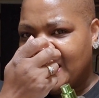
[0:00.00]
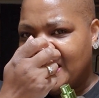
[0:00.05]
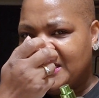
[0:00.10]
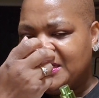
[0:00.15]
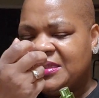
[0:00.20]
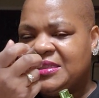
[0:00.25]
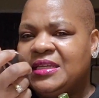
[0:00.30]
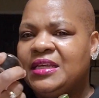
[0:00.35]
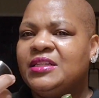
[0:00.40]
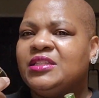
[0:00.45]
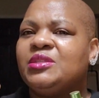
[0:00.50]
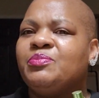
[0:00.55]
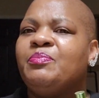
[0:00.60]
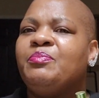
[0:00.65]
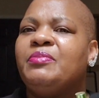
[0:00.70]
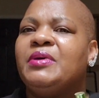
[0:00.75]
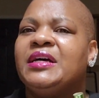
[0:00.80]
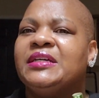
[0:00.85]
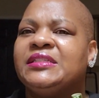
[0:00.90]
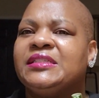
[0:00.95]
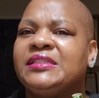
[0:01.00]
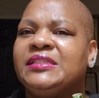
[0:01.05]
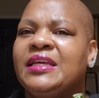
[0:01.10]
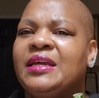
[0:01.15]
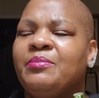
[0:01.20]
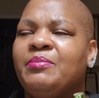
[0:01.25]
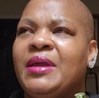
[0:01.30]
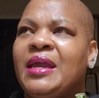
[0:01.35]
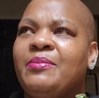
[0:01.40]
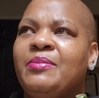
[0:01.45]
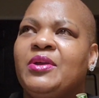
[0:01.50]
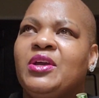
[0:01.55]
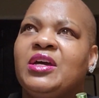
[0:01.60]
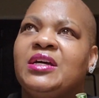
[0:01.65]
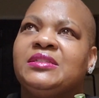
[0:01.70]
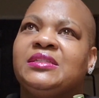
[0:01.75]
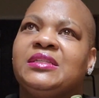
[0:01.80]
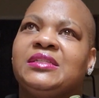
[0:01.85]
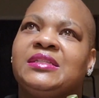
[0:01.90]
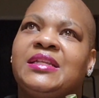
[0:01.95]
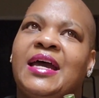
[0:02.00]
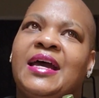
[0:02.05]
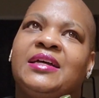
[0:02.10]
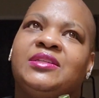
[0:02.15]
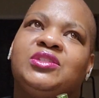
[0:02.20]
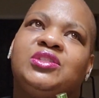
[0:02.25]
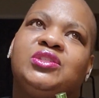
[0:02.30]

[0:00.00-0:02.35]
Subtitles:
scent, maybe because it's not